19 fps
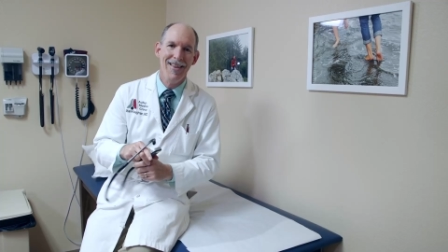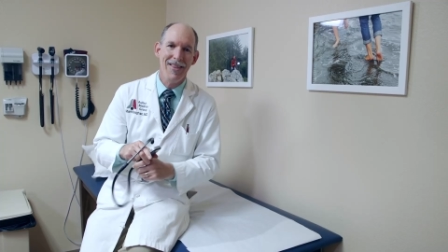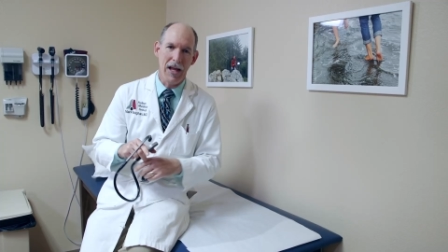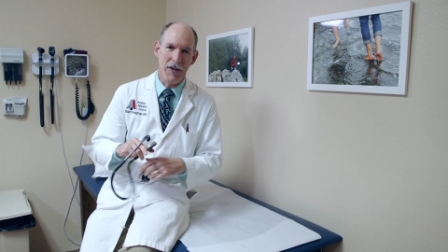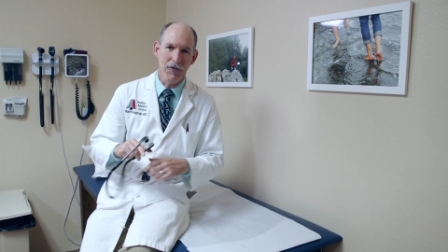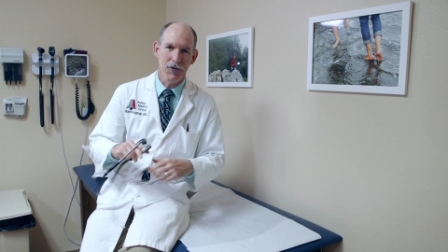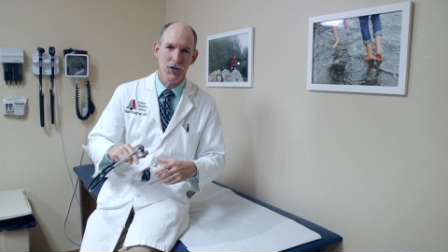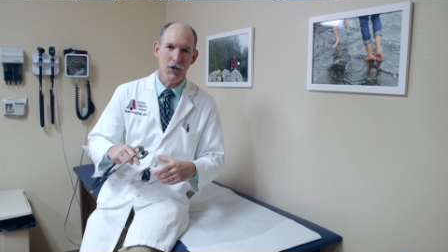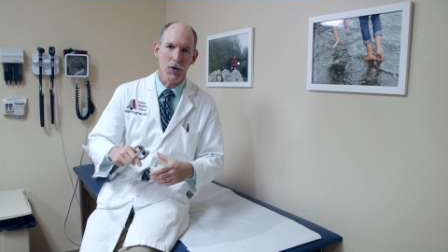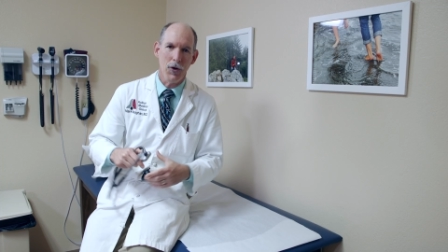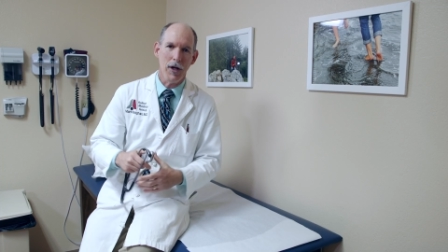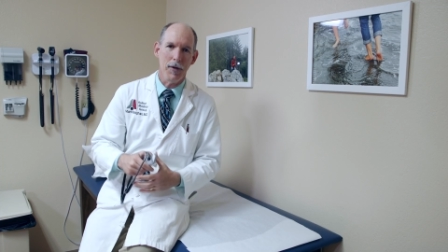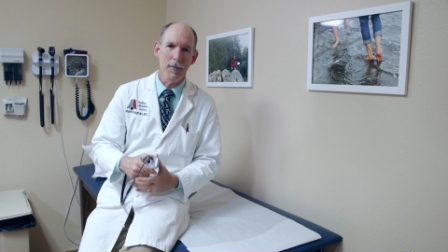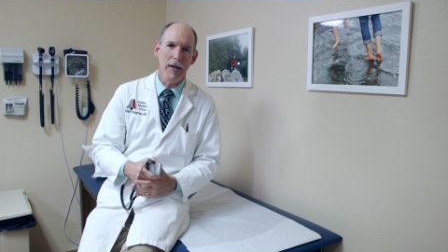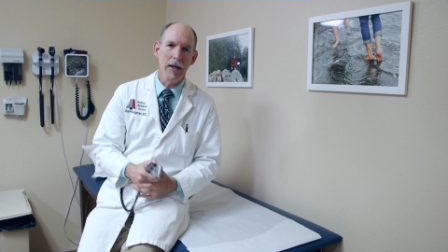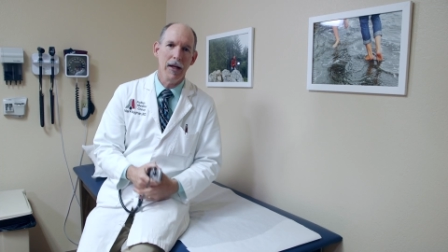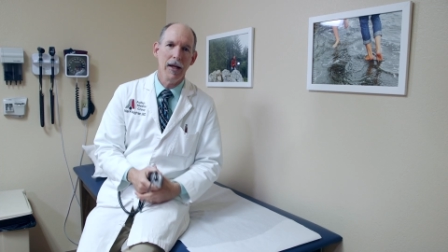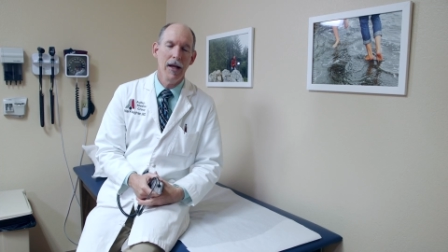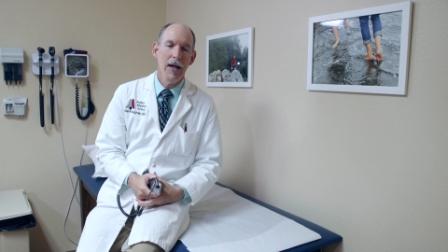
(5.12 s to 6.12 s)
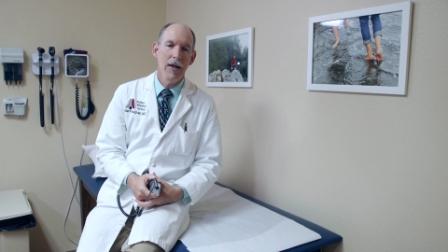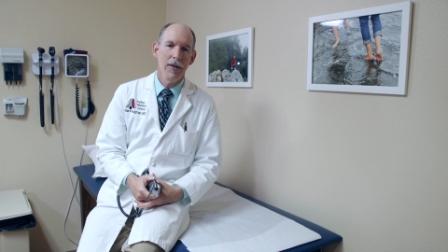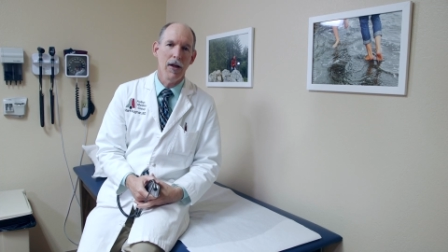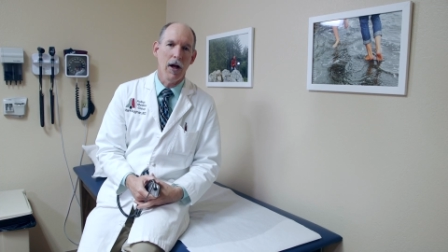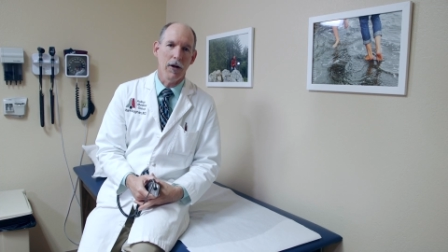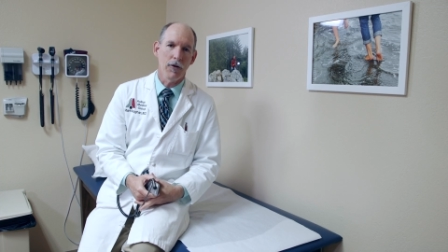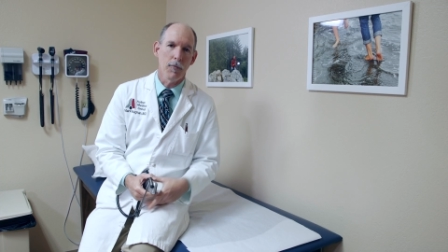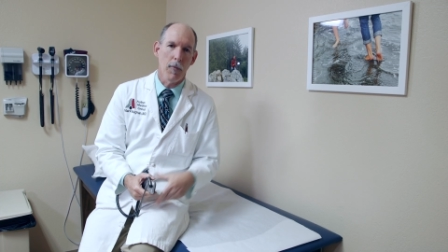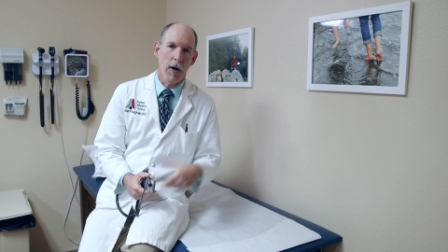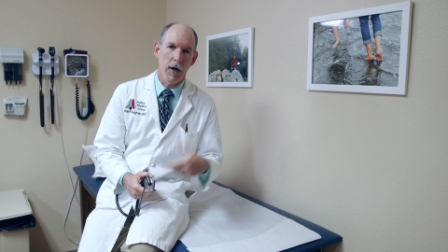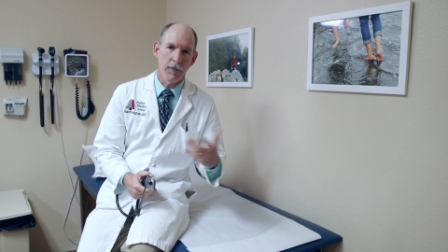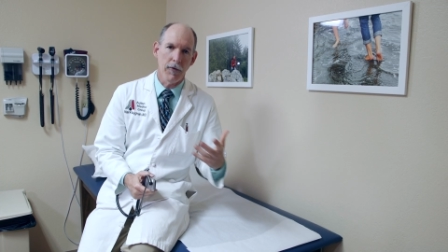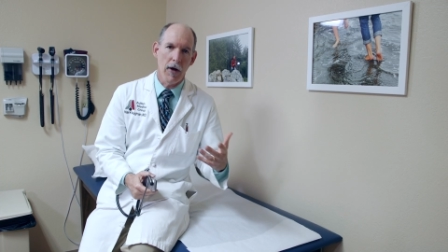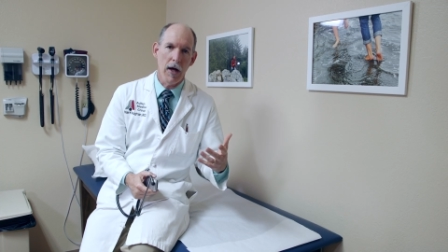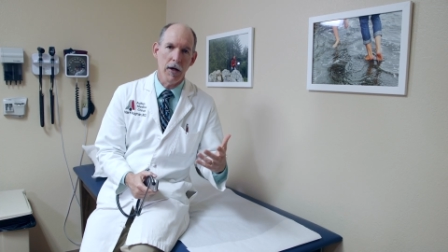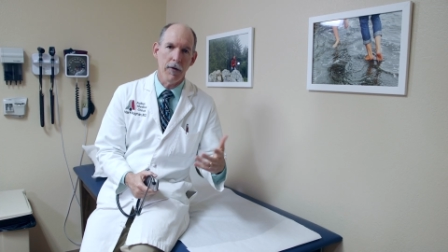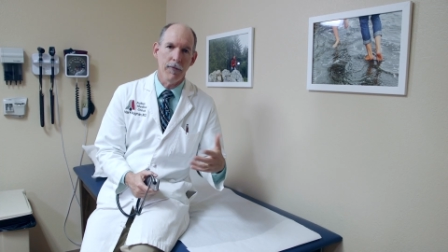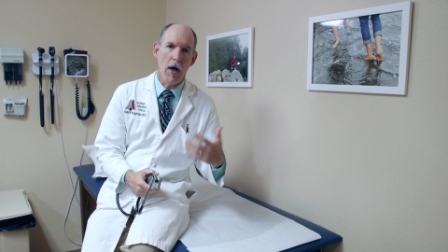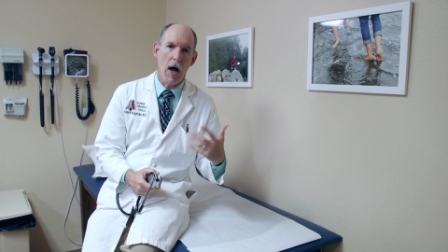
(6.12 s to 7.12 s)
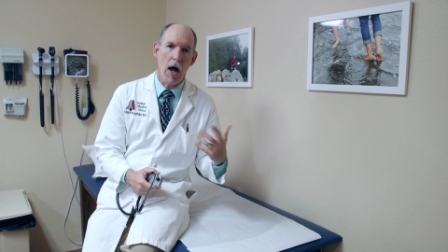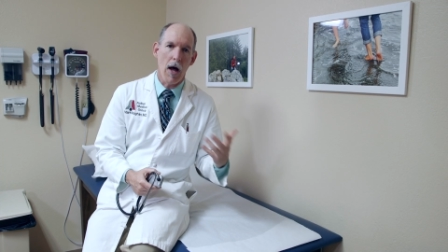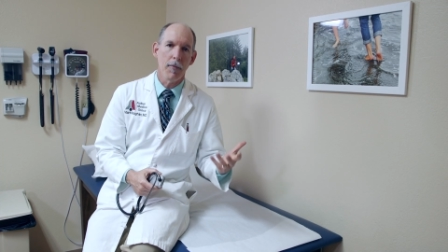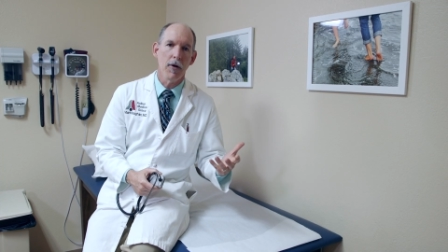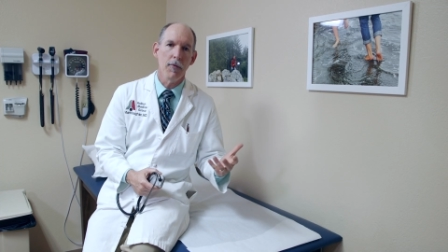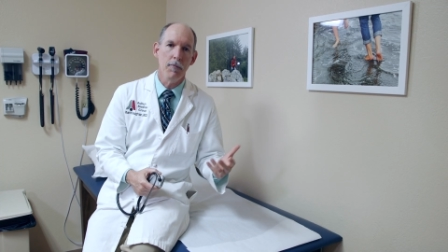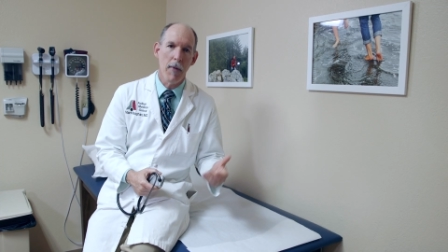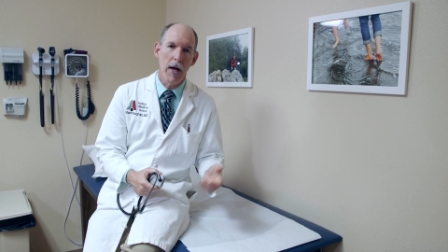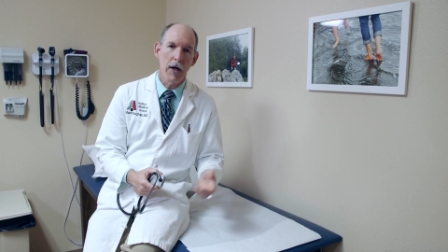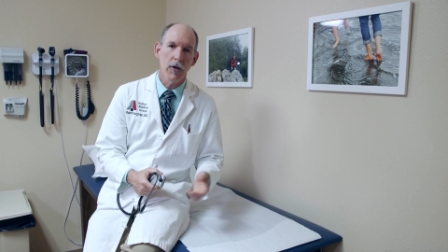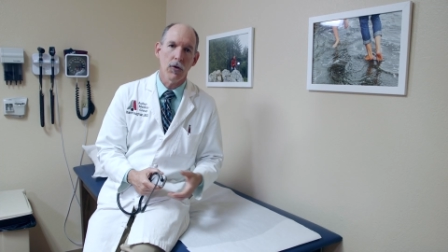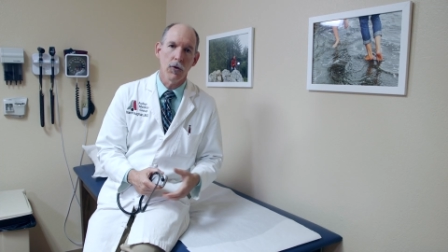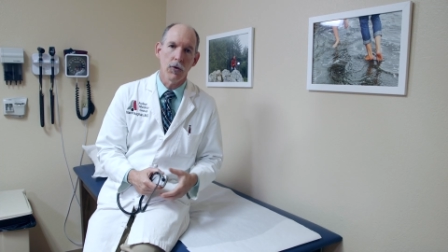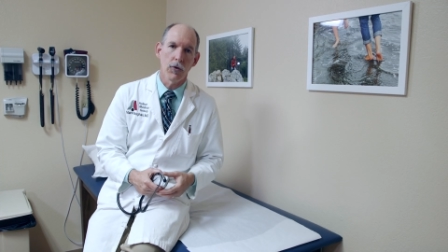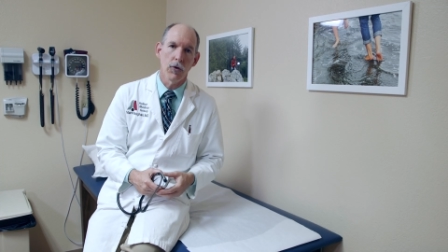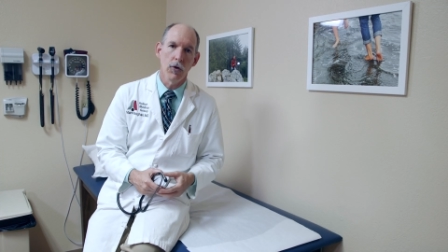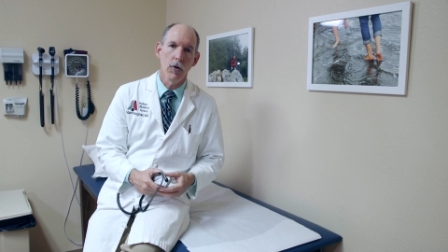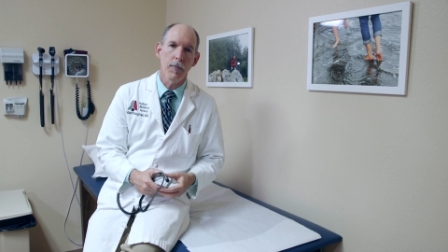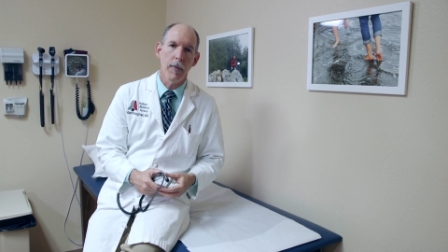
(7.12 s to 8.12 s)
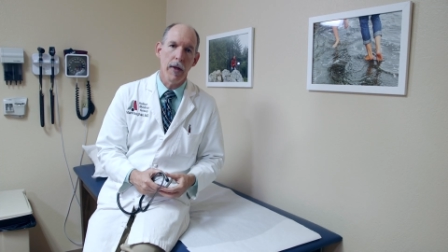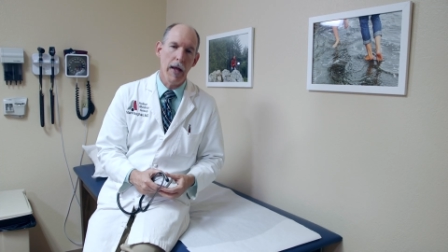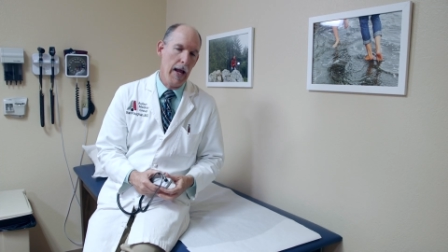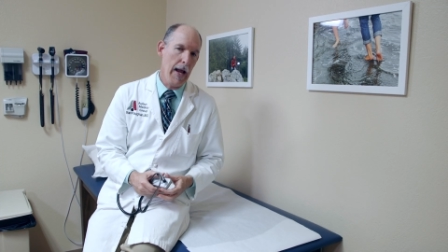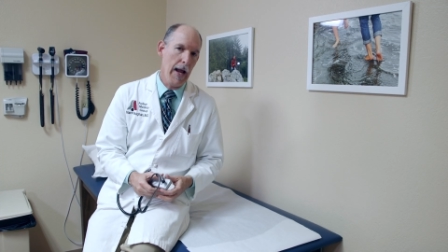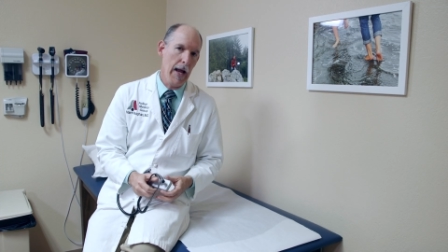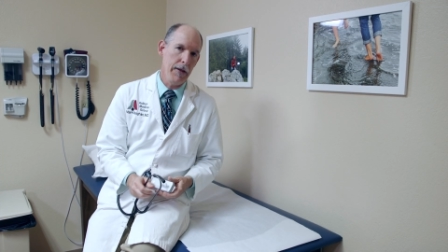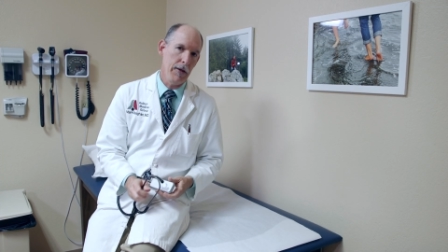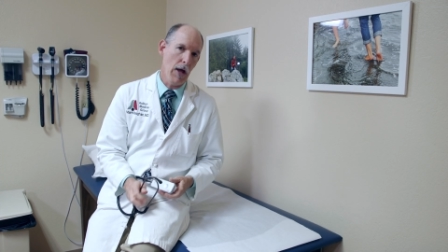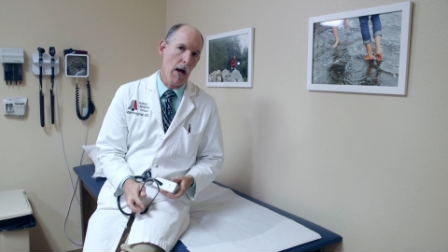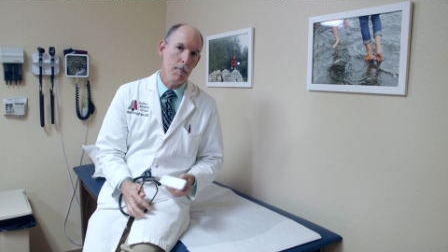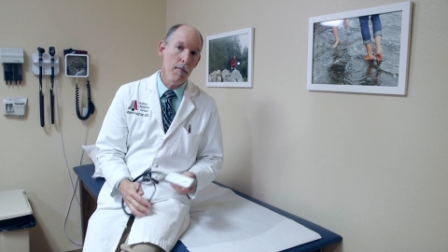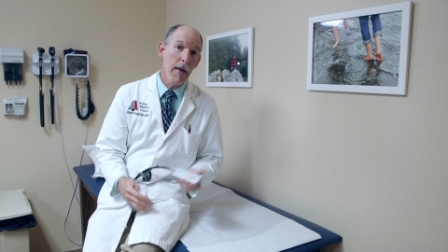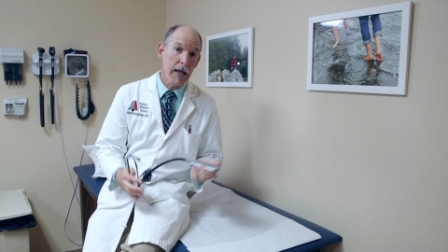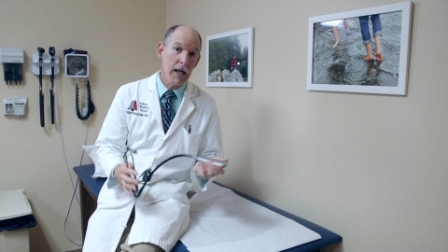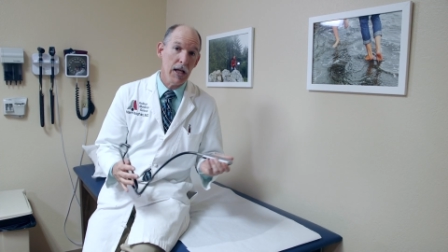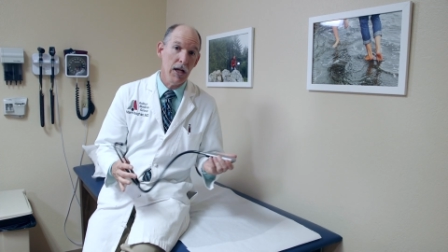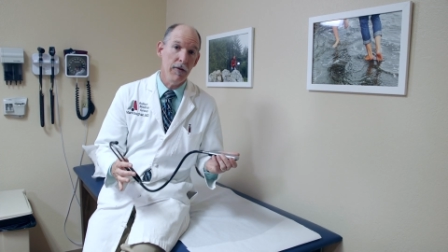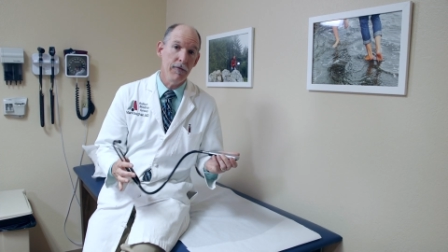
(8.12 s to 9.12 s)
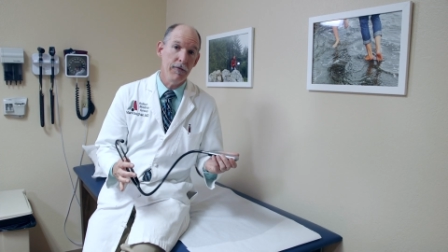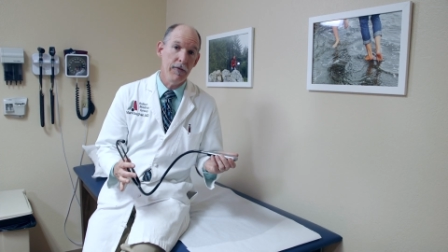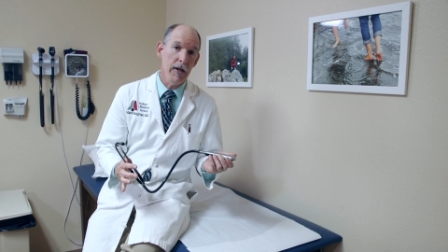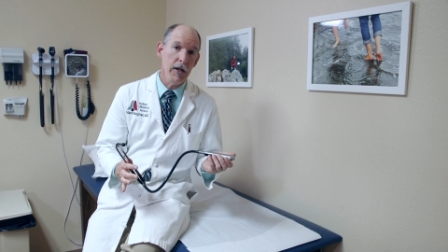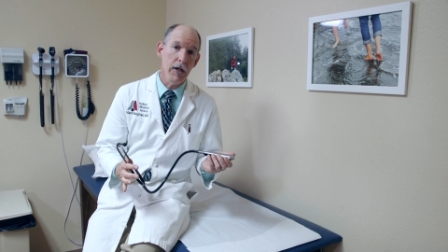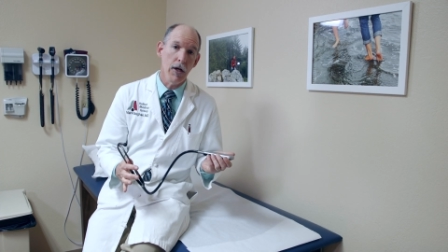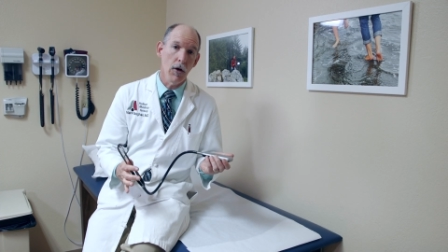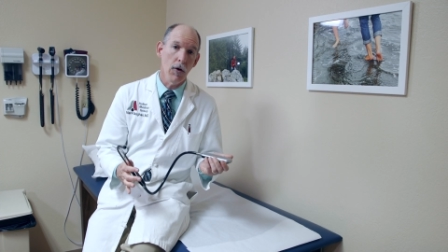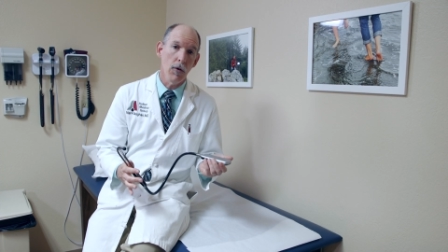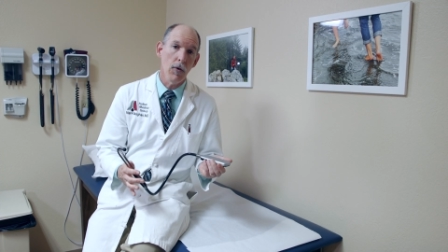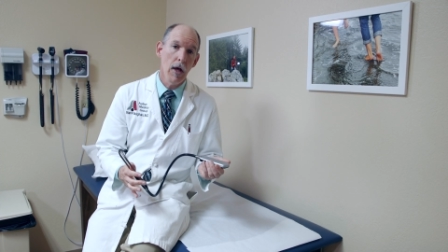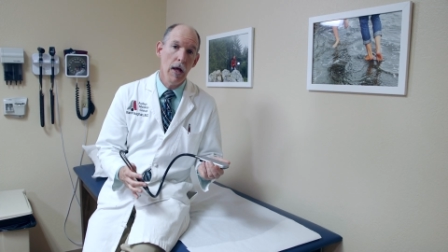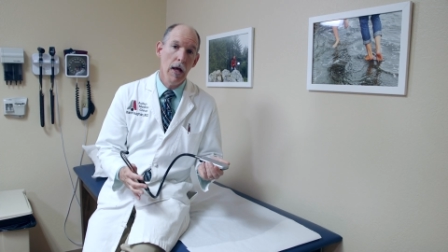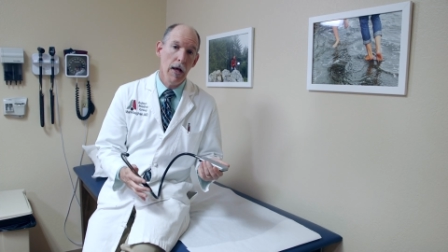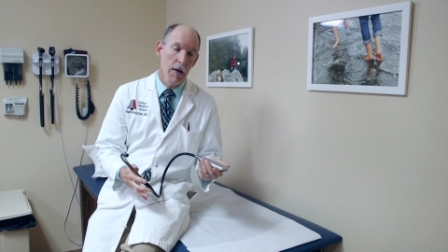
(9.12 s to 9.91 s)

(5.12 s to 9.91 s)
Thanks for joining me. Dr. Mark Vaughan of the Auburn Medical Group, and I'm making a video